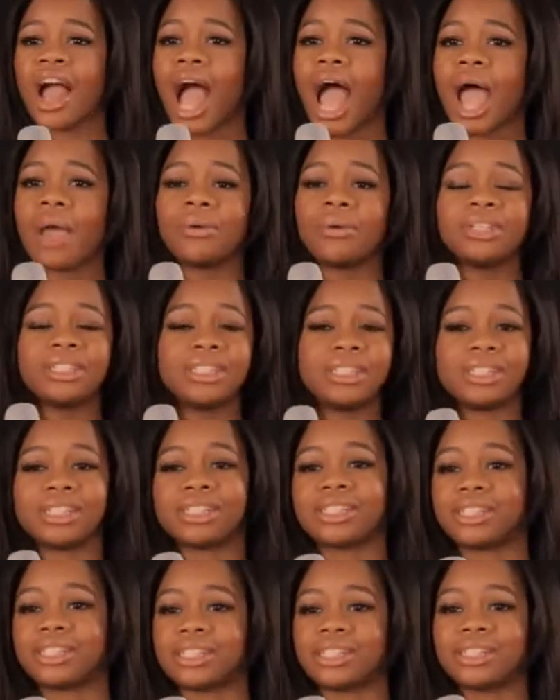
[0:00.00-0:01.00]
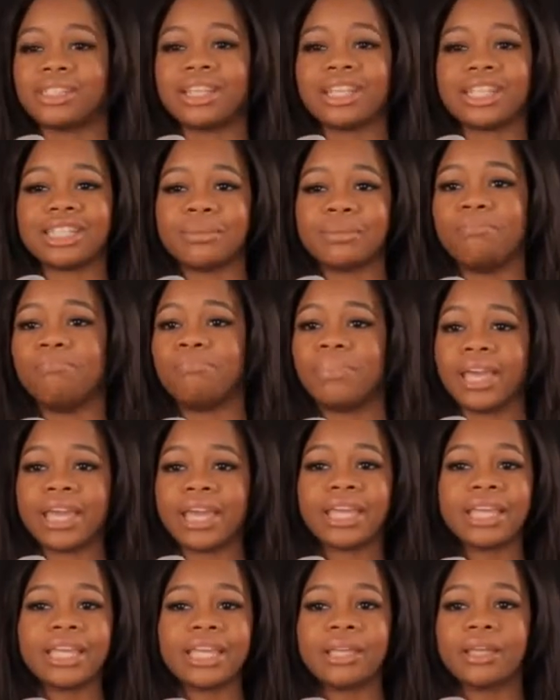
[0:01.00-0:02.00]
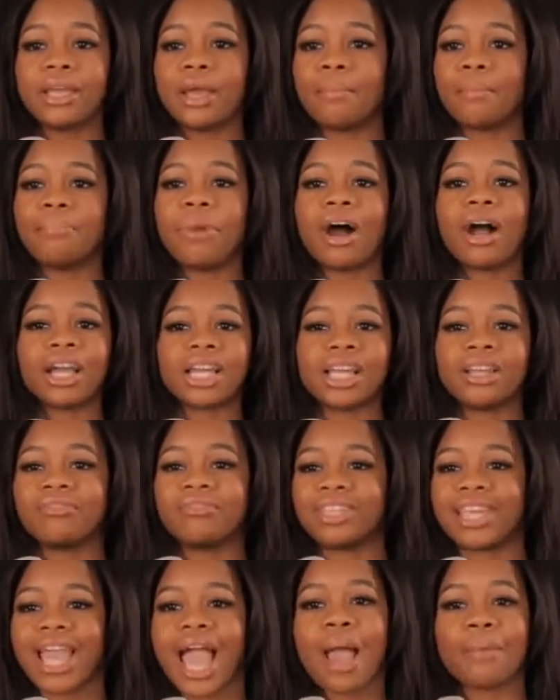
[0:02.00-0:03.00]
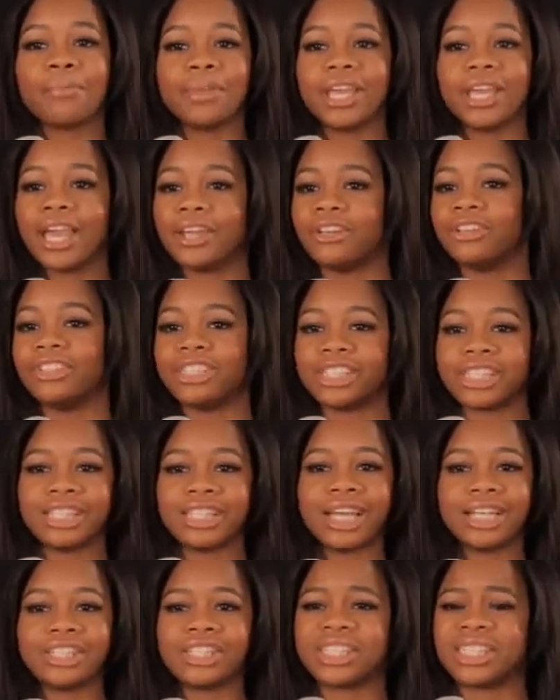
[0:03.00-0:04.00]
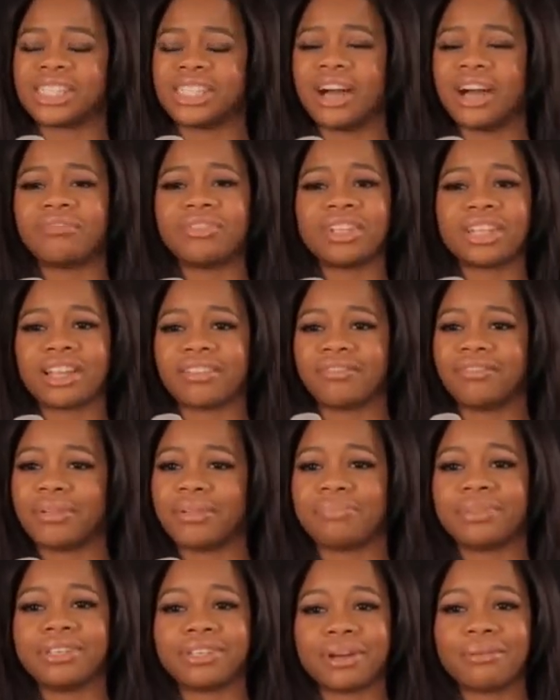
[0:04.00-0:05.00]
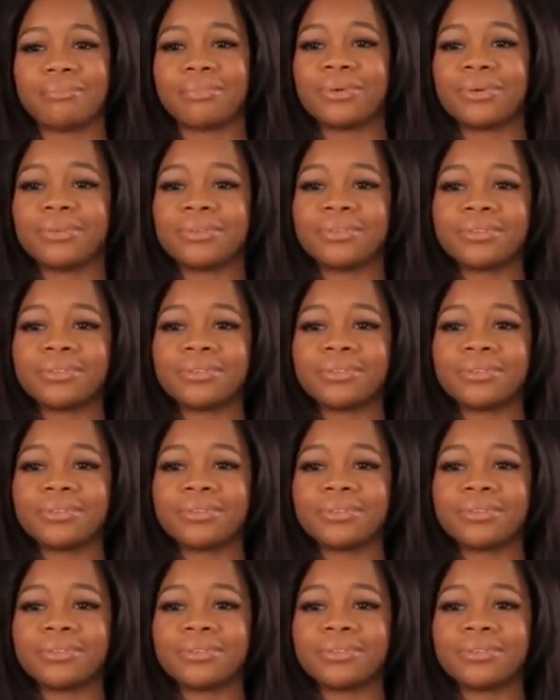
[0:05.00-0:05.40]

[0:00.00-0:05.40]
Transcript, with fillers: I was just this big pocket of Gabby energy, and I just loved to flip and tumble.